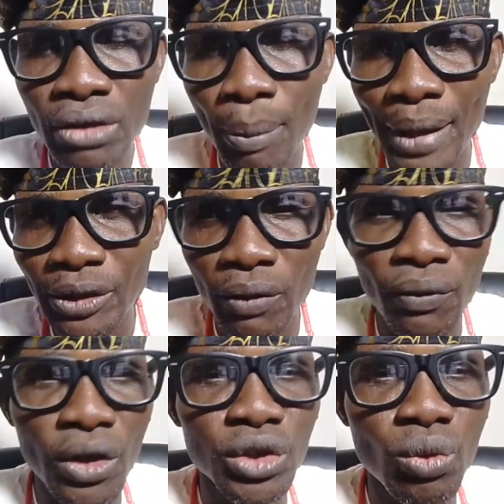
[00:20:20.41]
You are part of
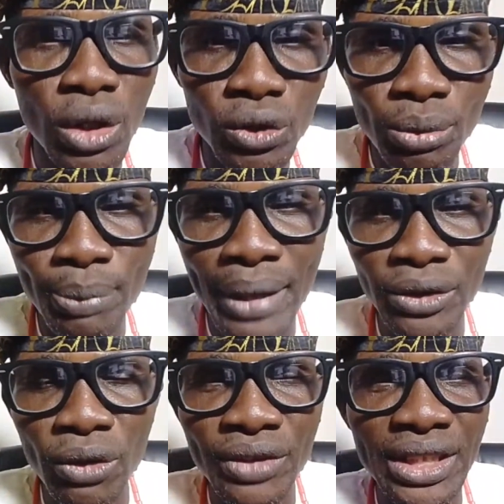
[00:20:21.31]
us, we want to be part
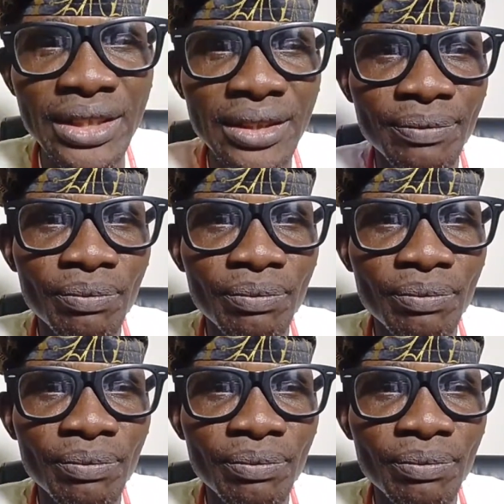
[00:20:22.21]
of this.